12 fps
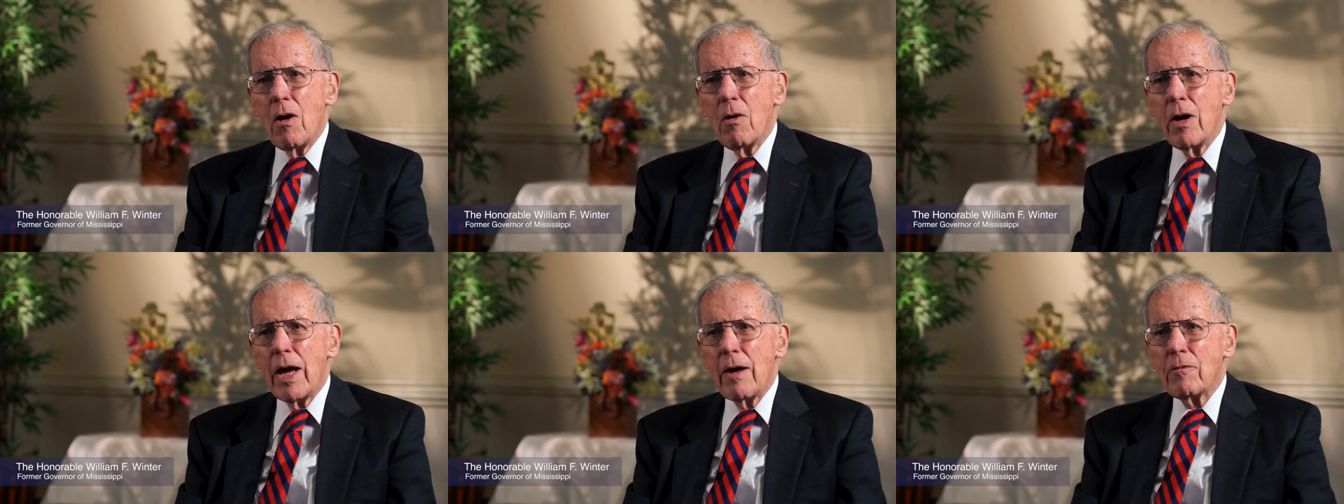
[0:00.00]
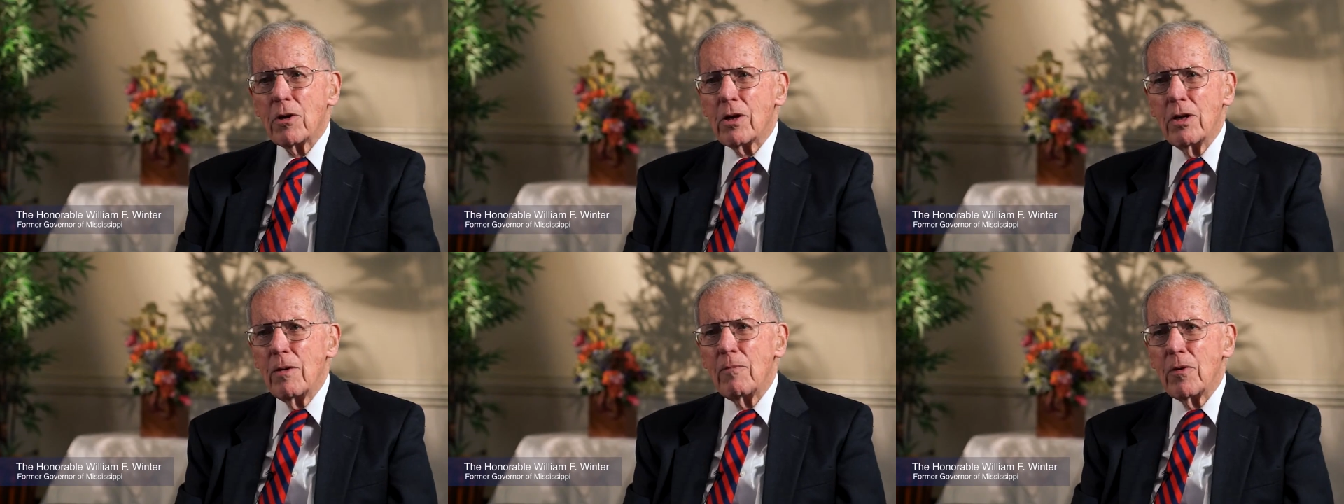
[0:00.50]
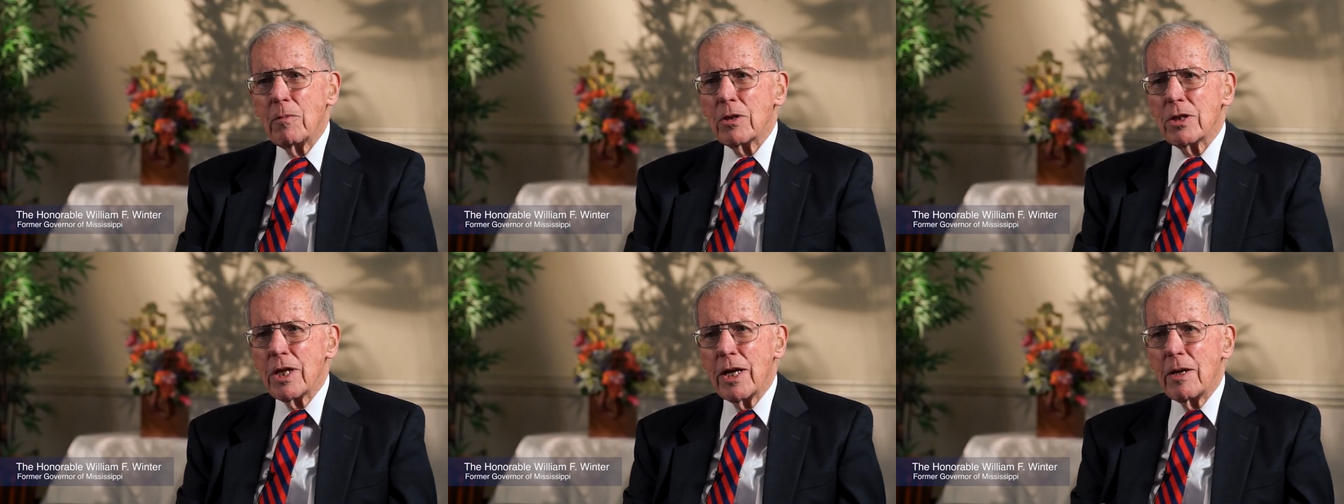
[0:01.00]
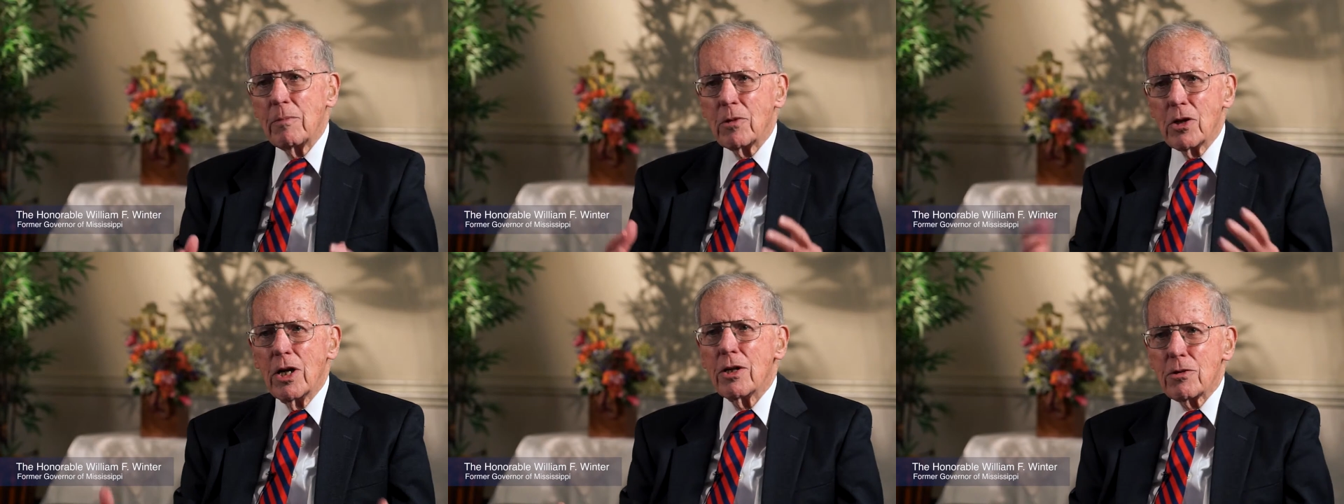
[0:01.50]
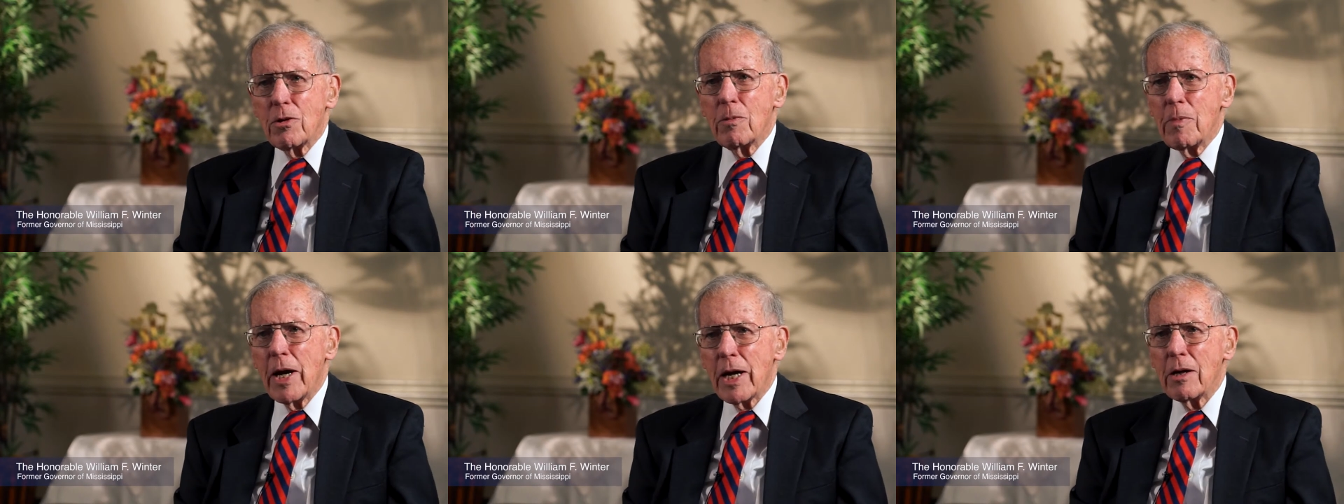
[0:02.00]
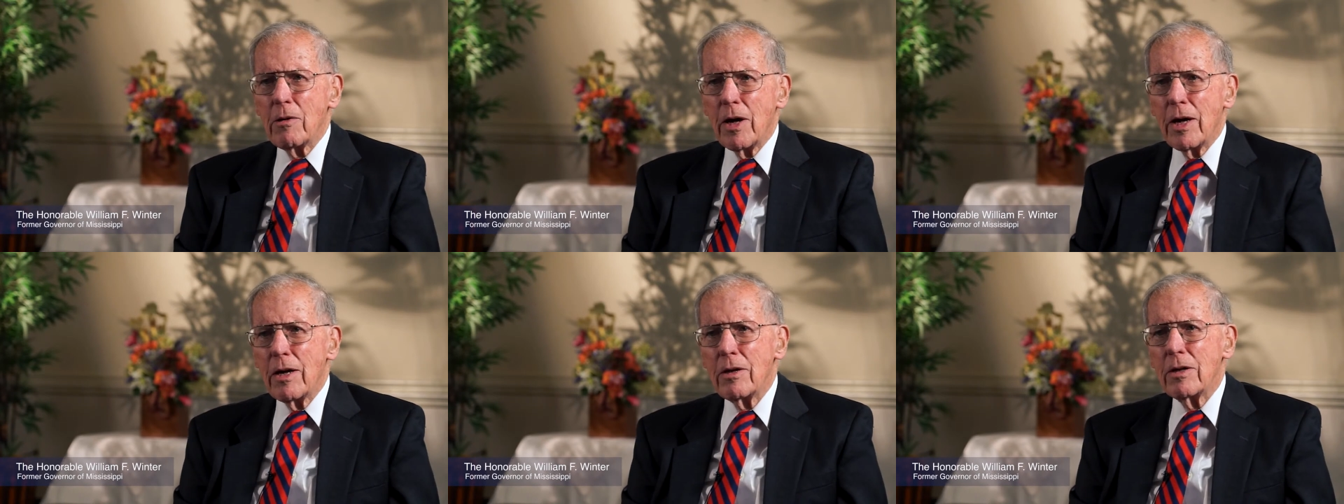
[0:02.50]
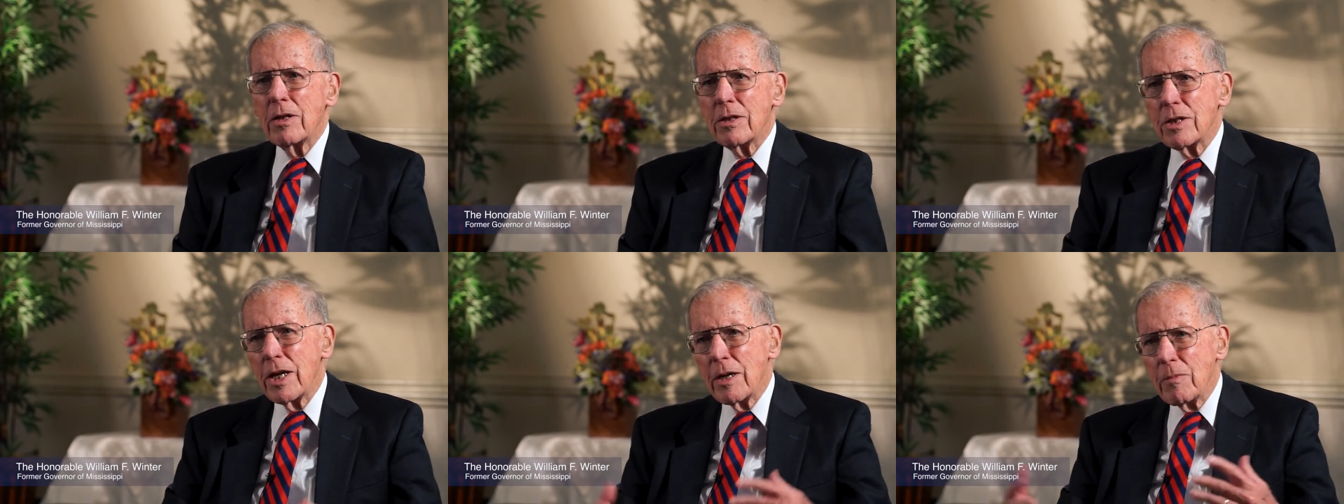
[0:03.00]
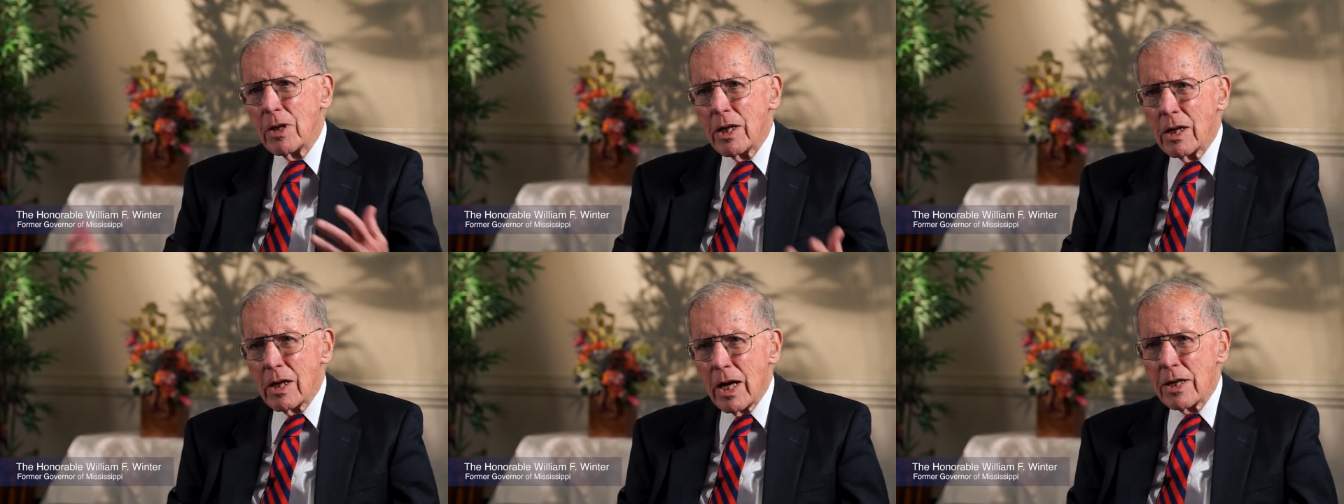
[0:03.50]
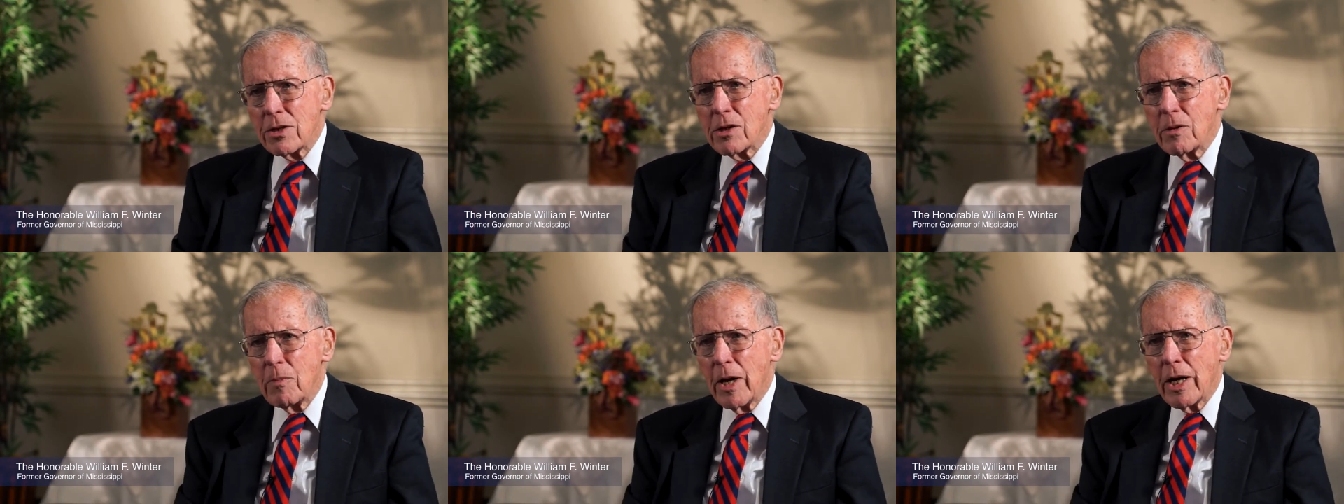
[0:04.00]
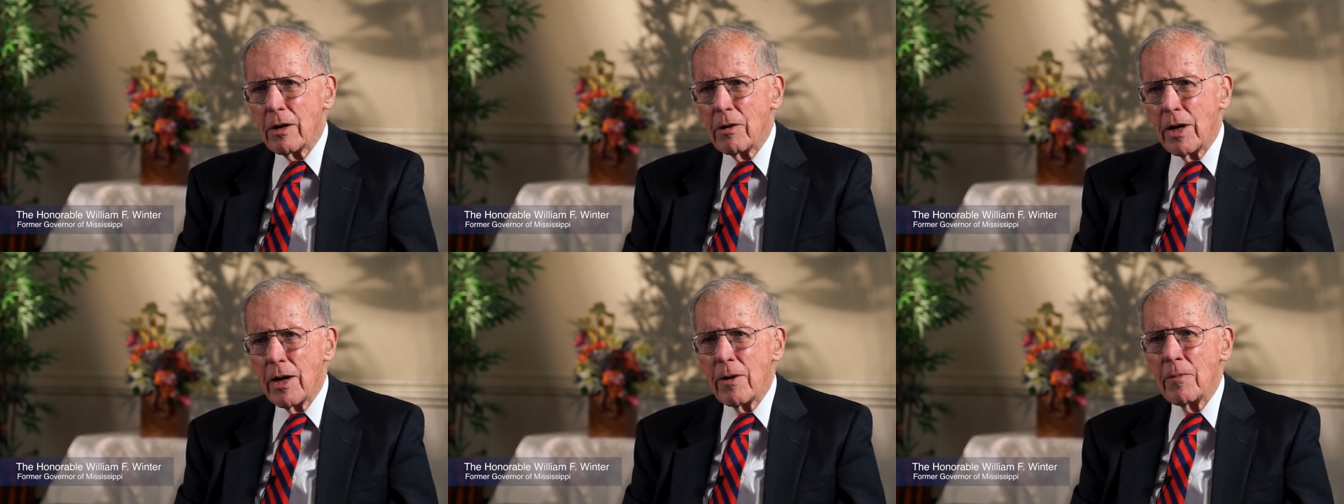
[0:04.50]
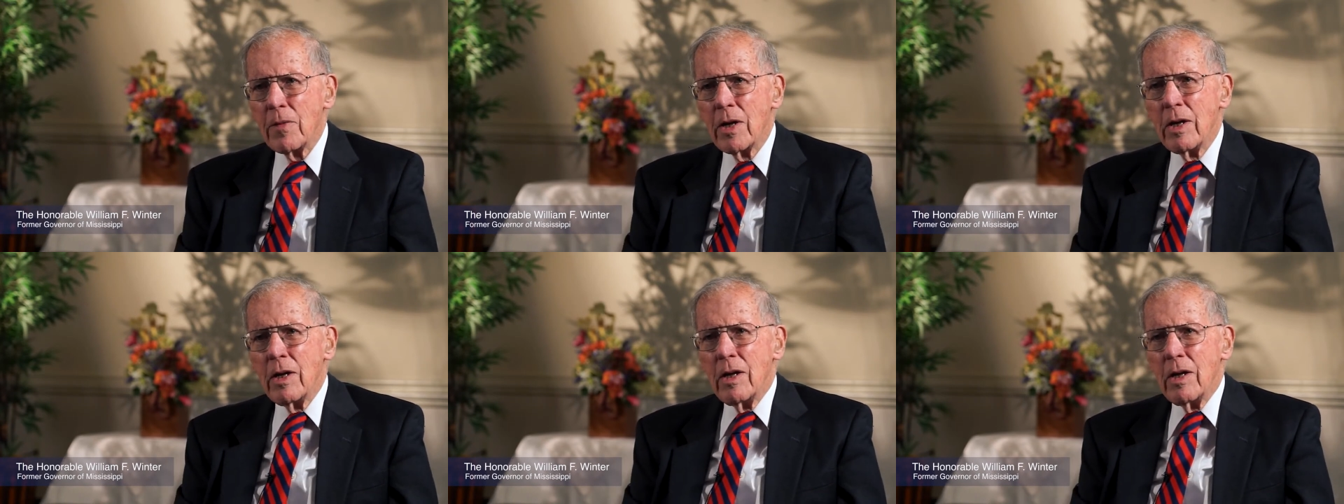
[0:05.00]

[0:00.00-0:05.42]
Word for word: all have to come from the same cultural background or the same ideological background,